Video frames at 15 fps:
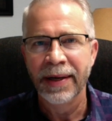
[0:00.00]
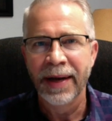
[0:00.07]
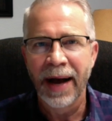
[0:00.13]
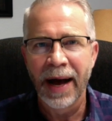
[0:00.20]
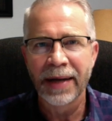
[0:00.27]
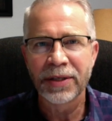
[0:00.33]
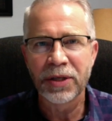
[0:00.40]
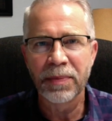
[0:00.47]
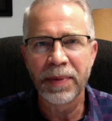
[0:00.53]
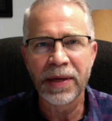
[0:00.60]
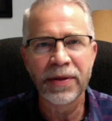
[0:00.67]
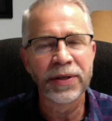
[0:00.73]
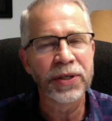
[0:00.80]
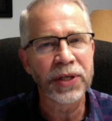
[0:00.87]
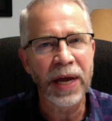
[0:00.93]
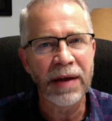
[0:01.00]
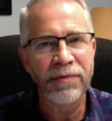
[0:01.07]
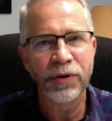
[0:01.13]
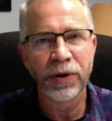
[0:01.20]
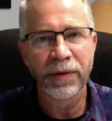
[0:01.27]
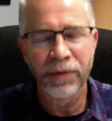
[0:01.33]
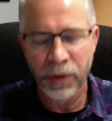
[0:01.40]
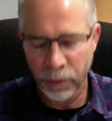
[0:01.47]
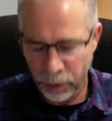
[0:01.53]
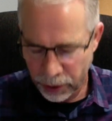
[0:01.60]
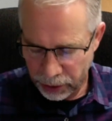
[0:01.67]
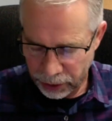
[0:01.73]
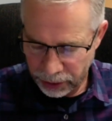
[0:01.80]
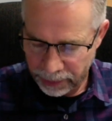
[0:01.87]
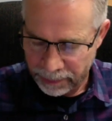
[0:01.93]
uh, to be the Savior of the
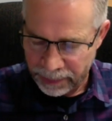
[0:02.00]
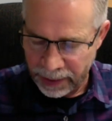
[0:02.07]
world.